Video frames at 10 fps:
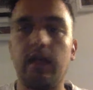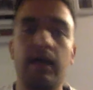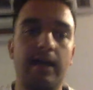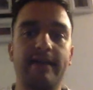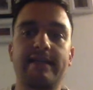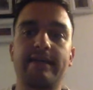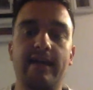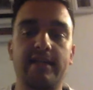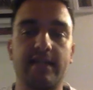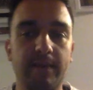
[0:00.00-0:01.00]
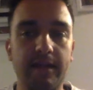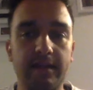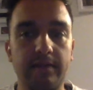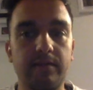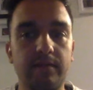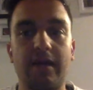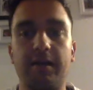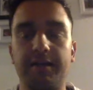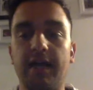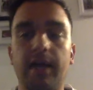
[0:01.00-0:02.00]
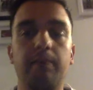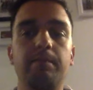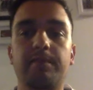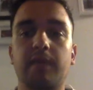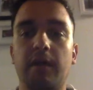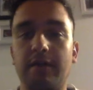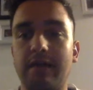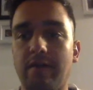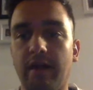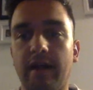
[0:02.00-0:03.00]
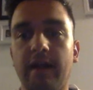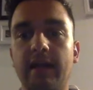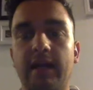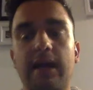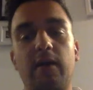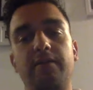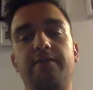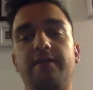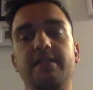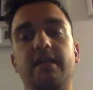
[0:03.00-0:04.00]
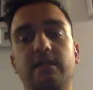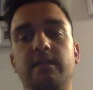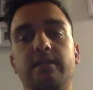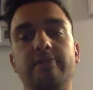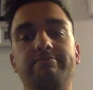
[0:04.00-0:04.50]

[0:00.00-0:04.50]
And exactly as expected, I got the name, I got the array, and then I got the first element.